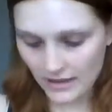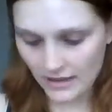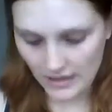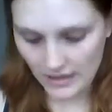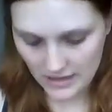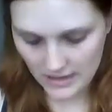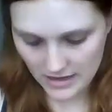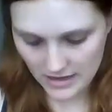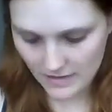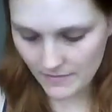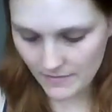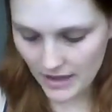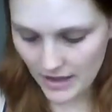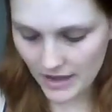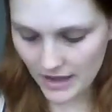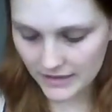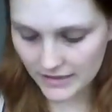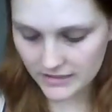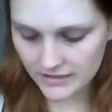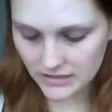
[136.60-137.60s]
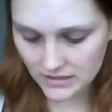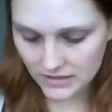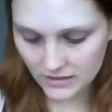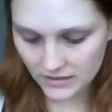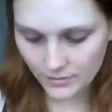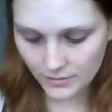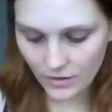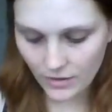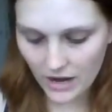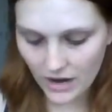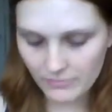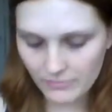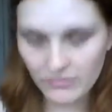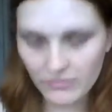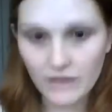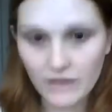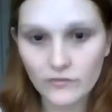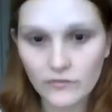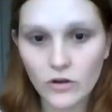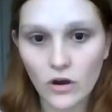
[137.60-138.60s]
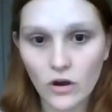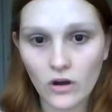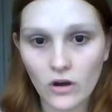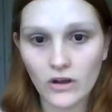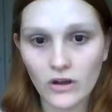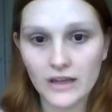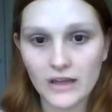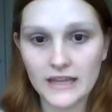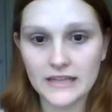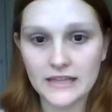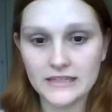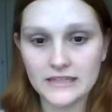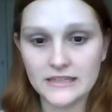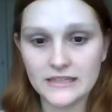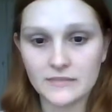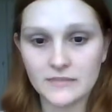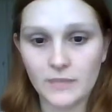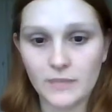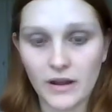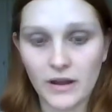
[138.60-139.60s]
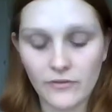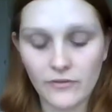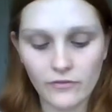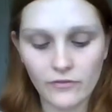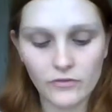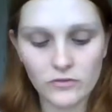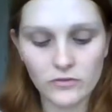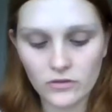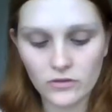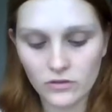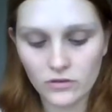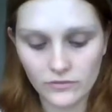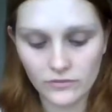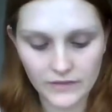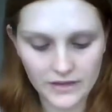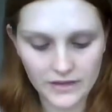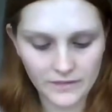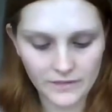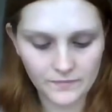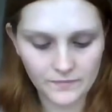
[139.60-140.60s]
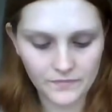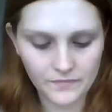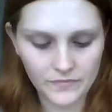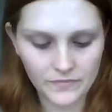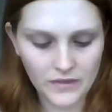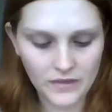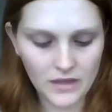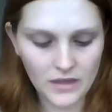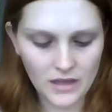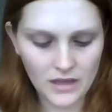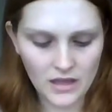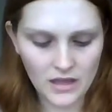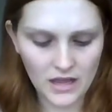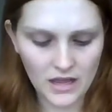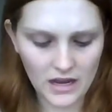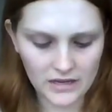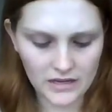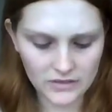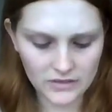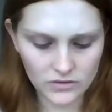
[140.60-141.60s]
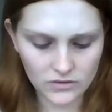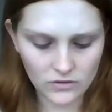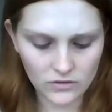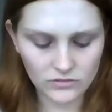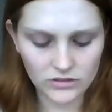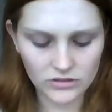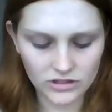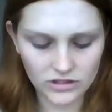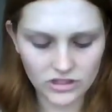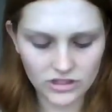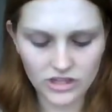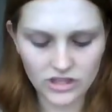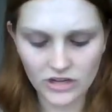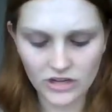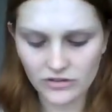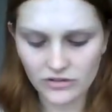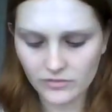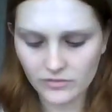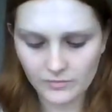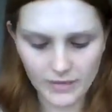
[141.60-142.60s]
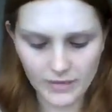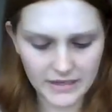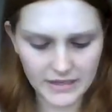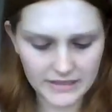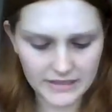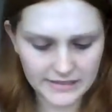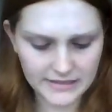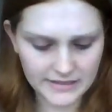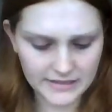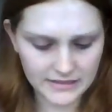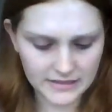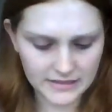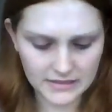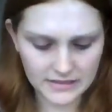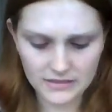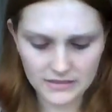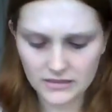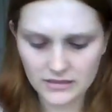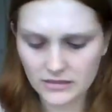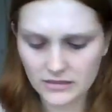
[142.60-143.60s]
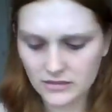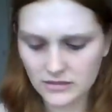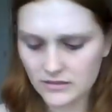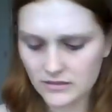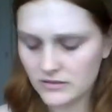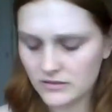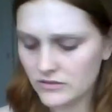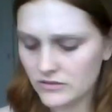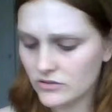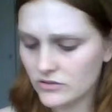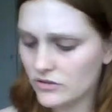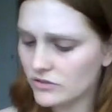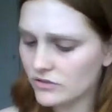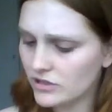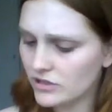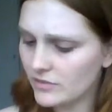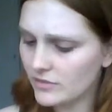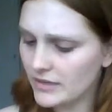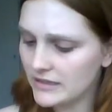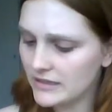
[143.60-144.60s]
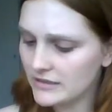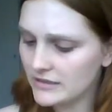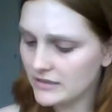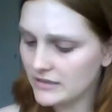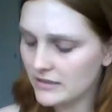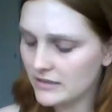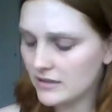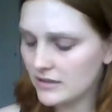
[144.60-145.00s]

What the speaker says: And the primer I've got is by Front Cover, and it's called a Shadow Base. Is it just called Shadow Base?